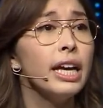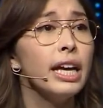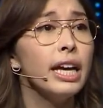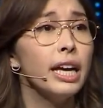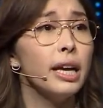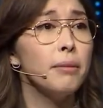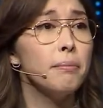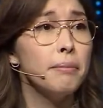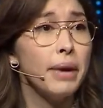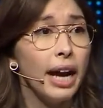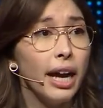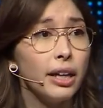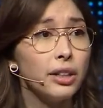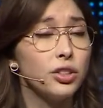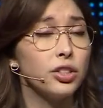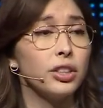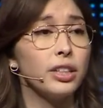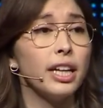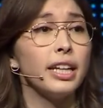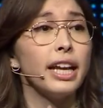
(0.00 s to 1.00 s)

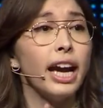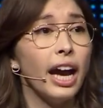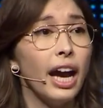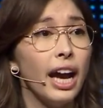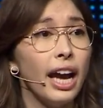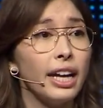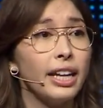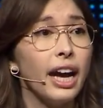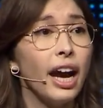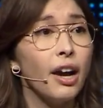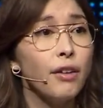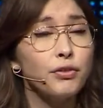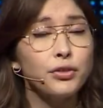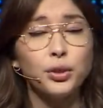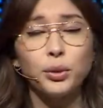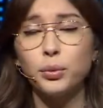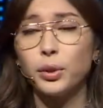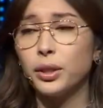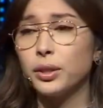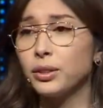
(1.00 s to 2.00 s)
imagine. And
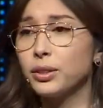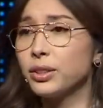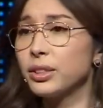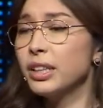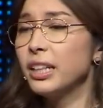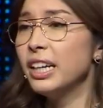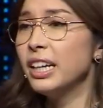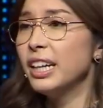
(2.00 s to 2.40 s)
afterwards,